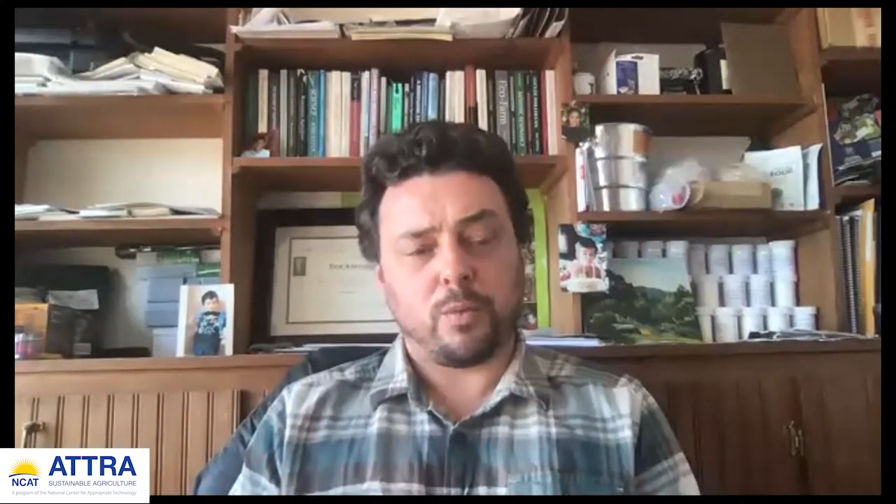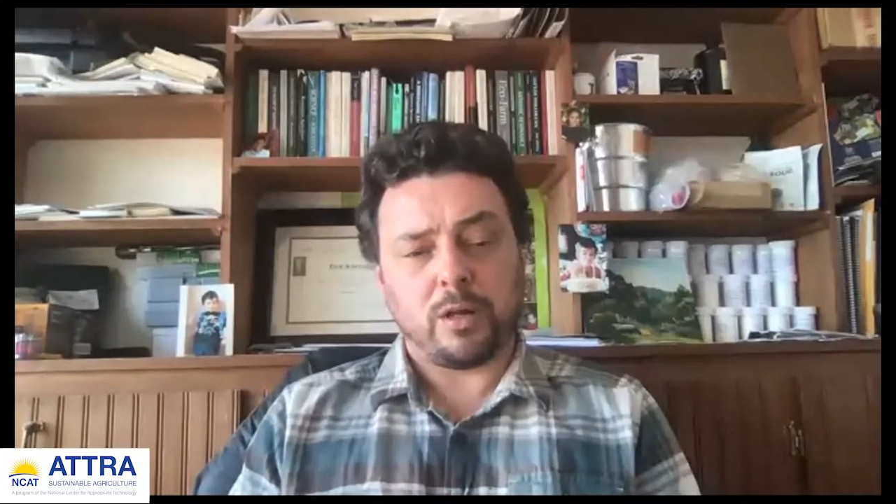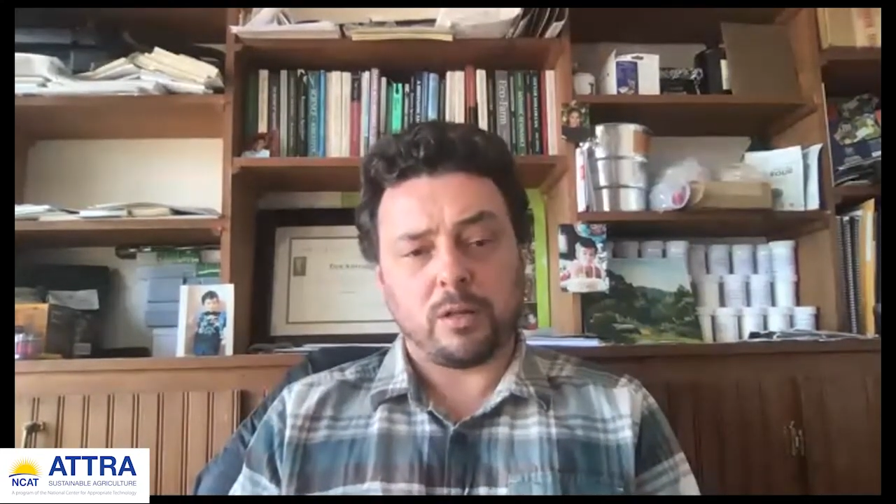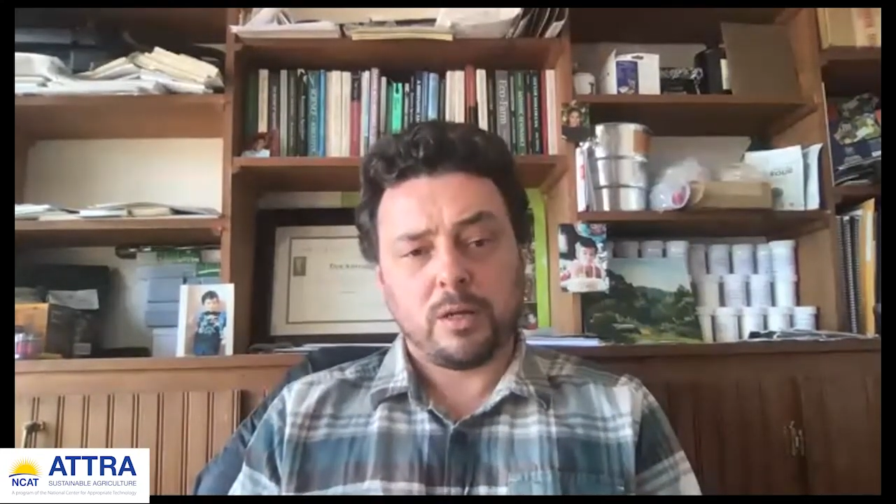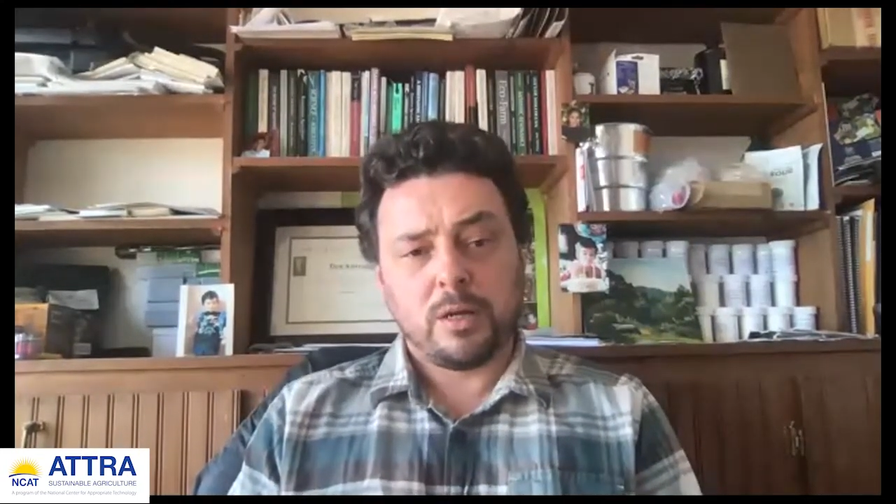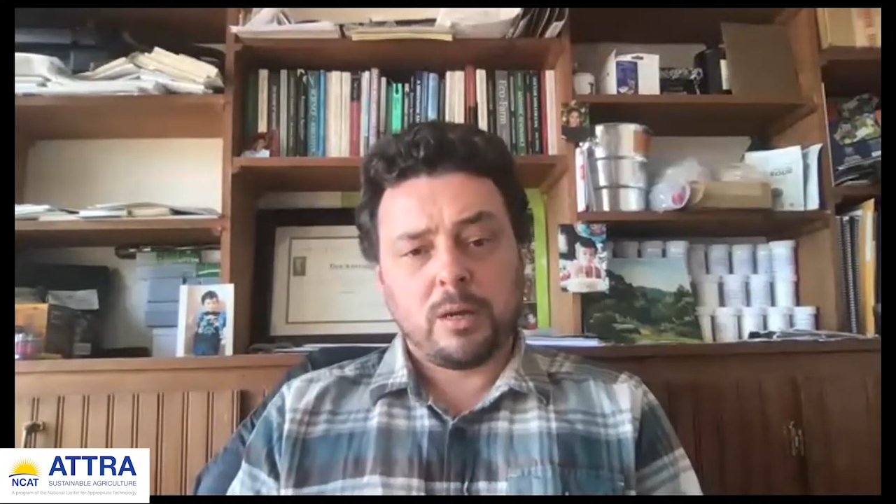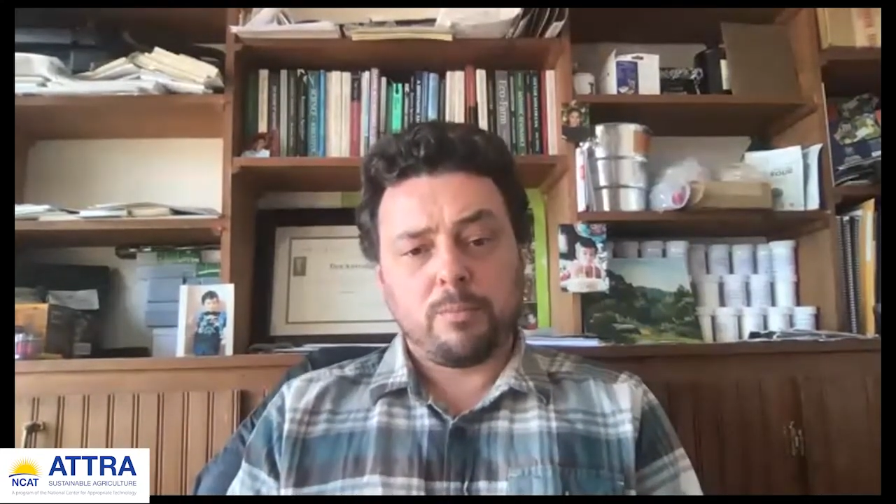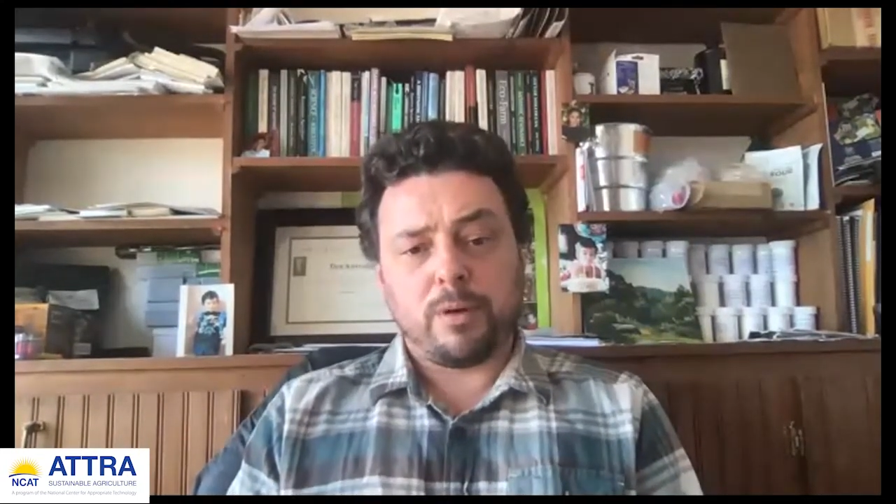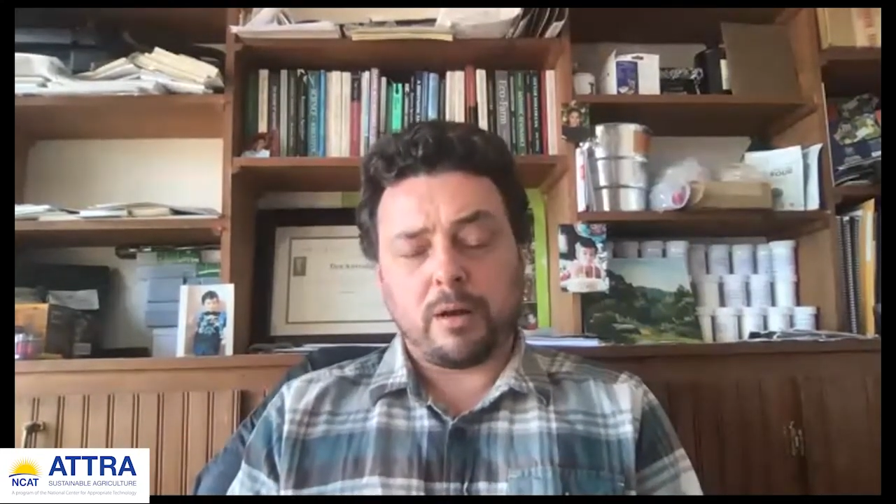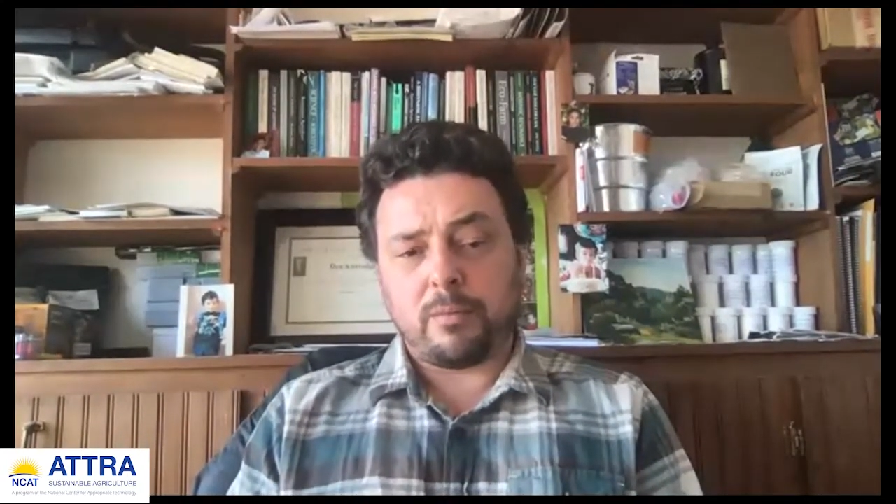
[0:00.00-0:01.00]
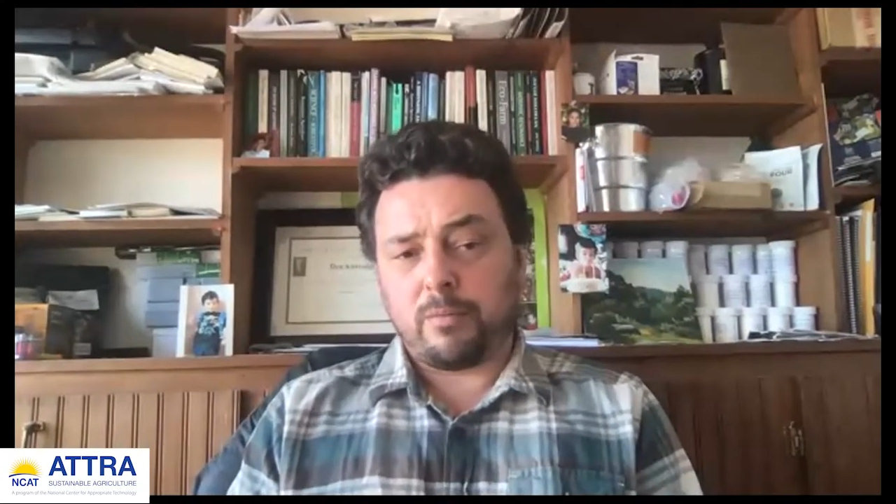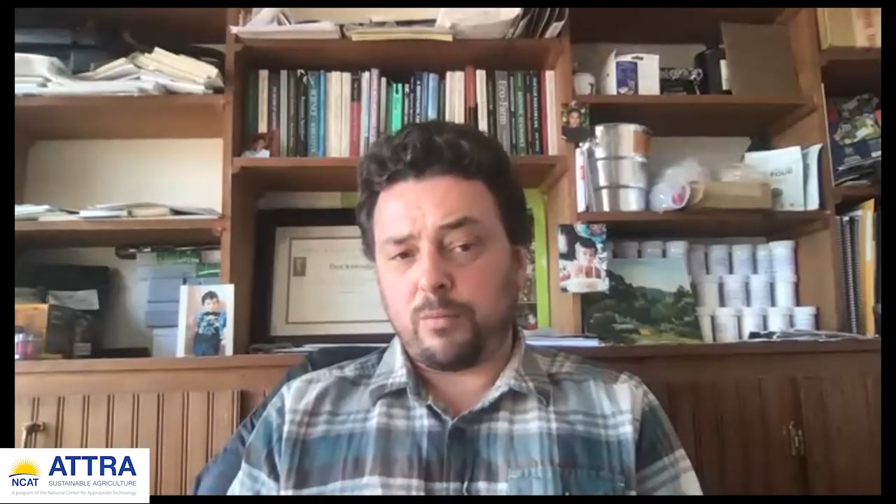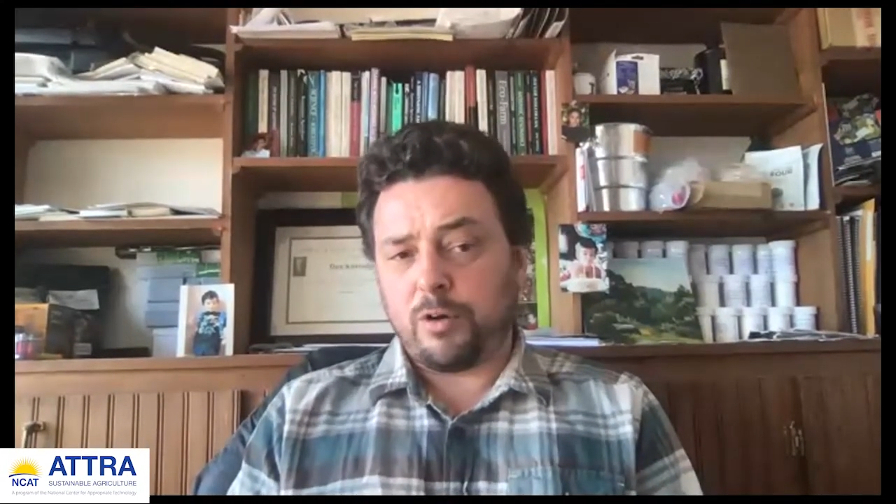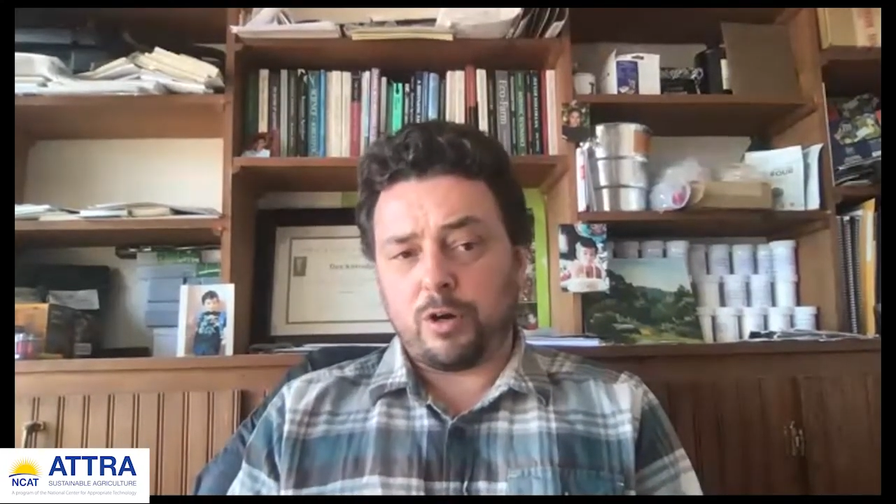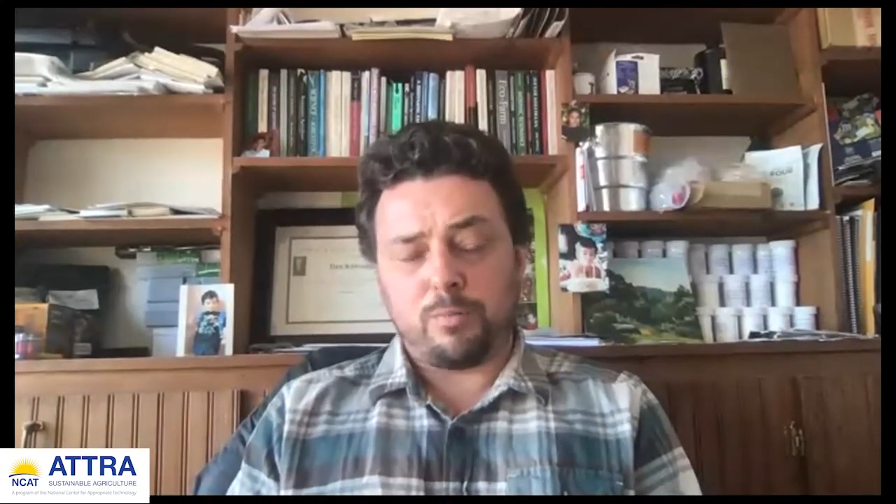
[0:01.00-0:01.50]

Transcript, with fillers: well. But you know,